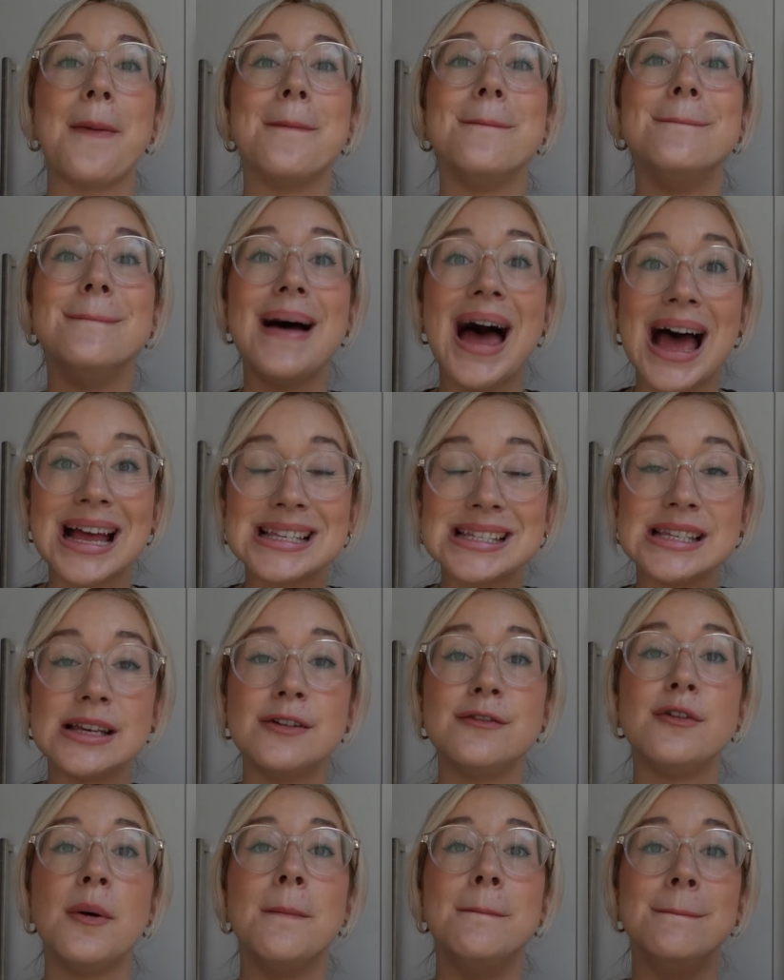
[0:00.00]

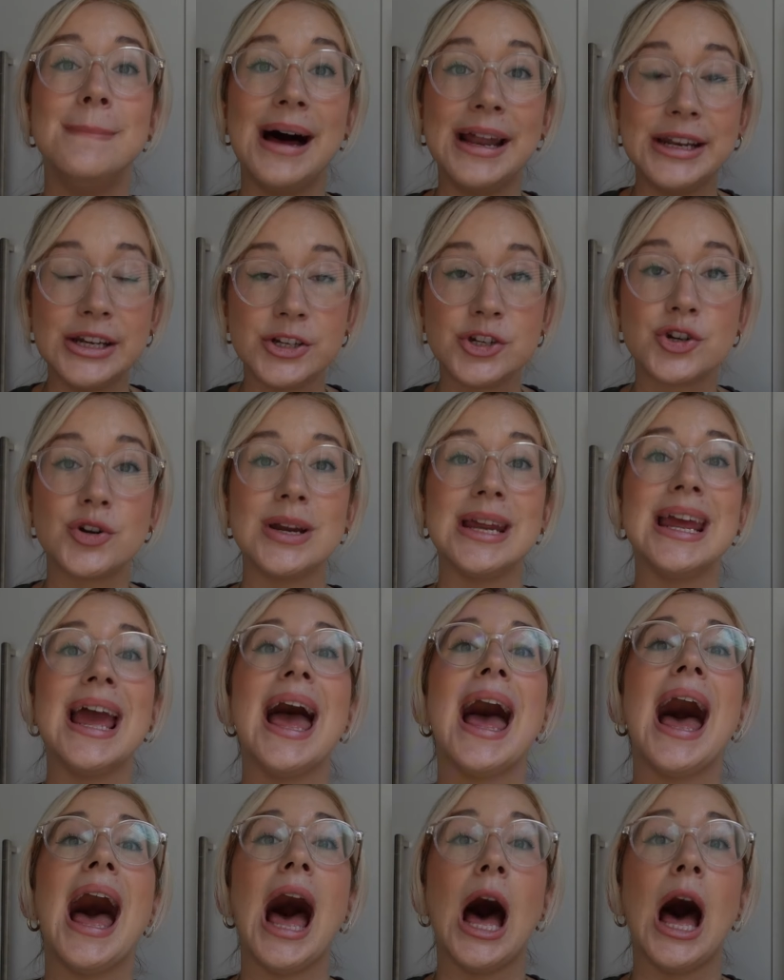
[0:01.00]
massive monetary